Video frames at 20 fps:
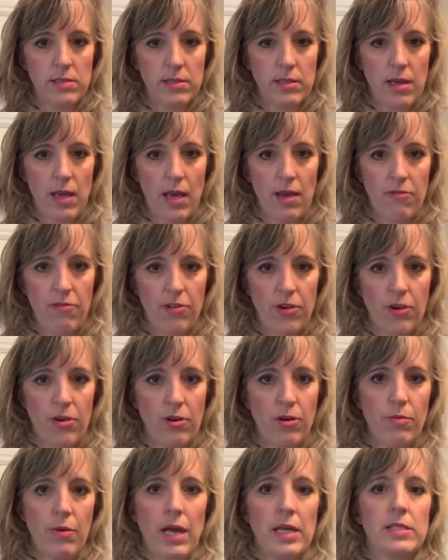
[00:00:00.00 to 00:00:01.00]
okay, for your
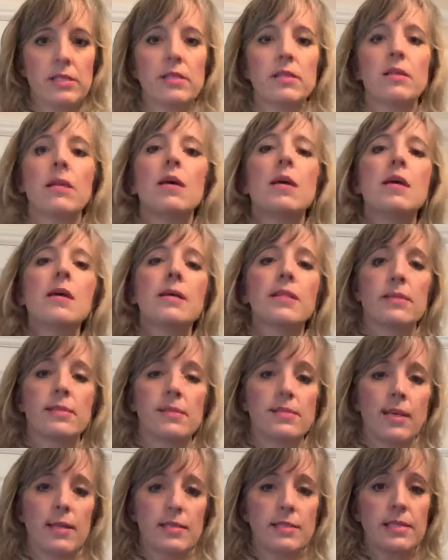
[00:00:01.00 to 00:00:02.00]
horizon. The
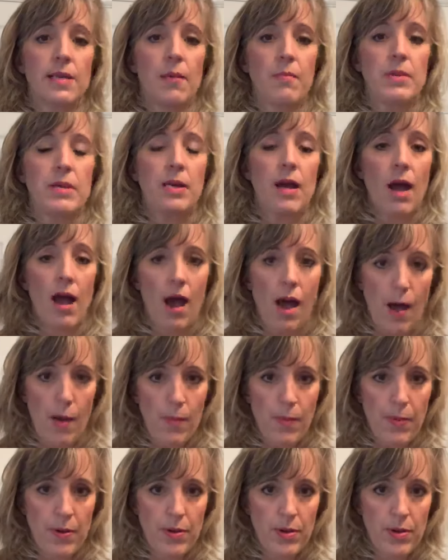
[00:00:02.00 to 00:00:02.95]
sun is coming up.